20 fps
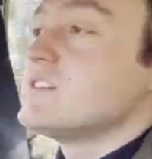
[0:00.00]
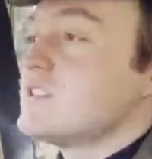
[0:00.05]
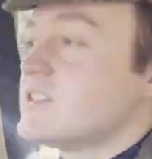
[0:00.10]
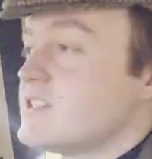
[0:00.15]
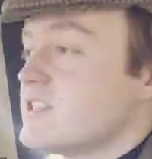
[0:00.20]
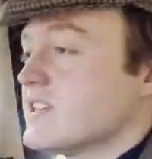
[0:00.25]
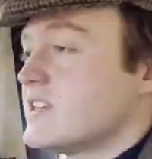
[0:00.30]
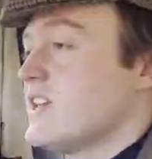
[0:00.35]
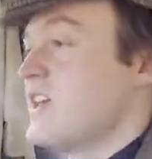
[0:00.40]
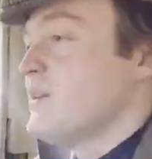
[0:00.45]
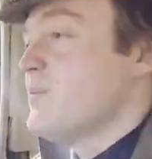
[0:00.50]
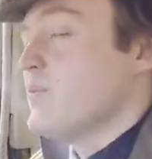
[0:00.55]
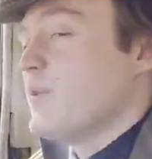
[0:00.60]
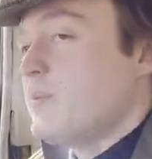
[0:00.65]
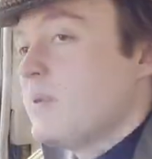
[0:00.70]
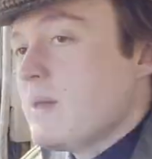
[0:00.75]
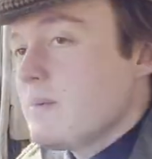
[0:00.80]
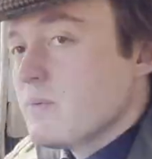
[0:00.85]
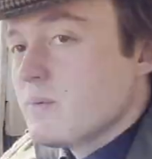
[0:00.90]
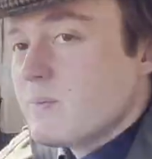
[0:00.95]
to keep the
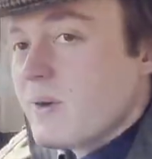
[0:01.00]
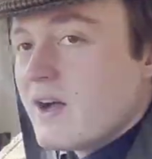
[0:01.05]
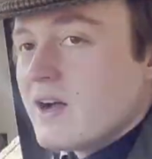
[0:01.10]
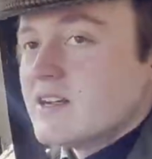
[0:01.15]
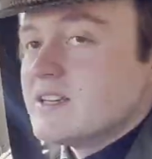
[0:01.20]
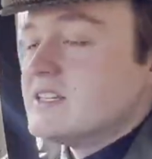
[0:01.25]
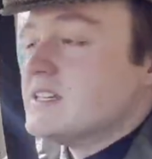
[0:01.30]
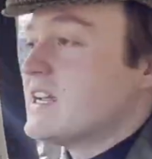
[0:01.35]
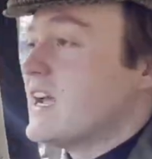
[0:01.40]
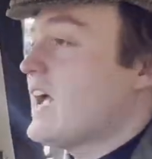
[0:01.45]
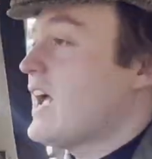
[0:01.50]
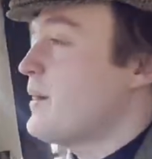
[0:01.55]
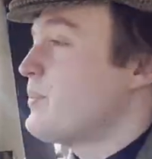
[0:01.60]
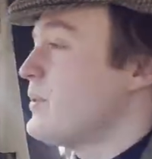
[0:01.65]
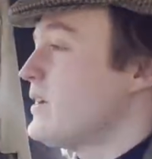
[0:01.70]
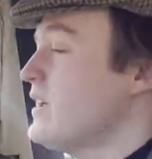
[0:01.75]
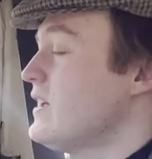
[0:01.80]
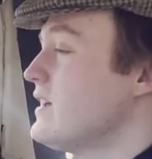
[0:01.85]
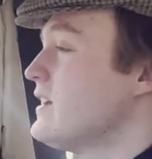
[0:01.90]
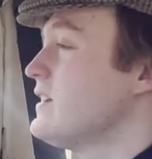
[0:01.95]
people behind you
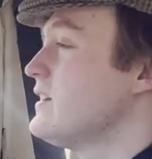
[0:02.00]
happy.